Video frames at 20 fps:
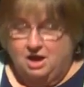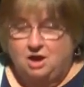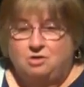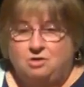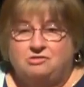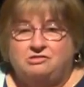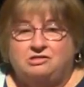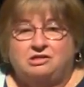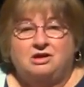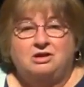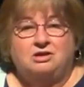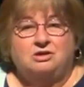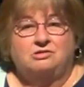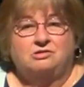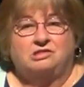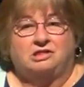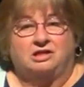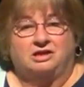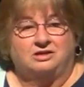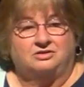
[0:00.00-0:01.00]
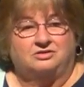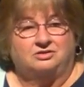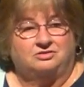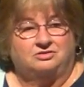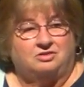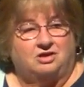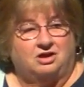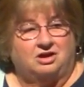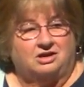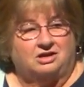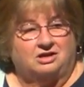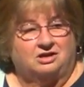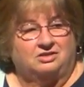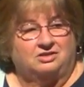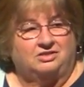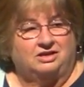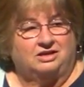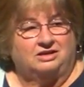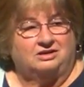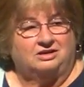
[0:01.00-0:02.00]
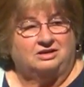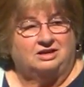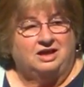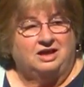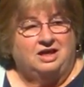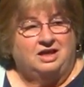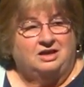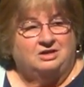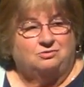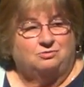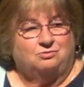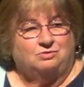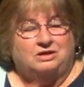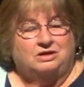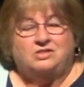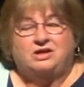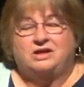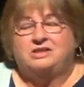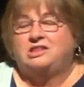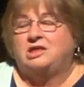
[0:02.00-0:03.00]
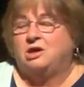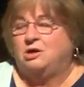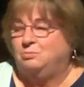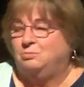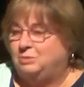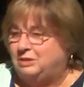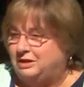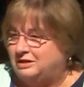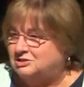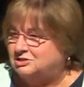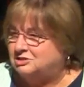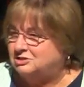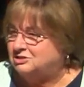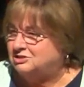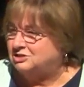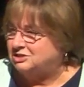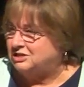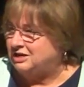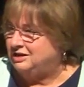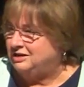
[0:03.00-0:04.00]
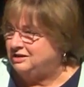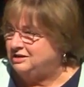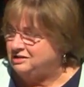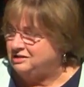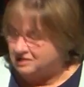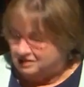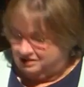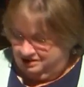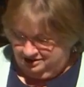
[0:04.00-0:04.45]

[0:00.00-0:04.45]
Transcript: Her song goes on to talk that to realize how blessed she is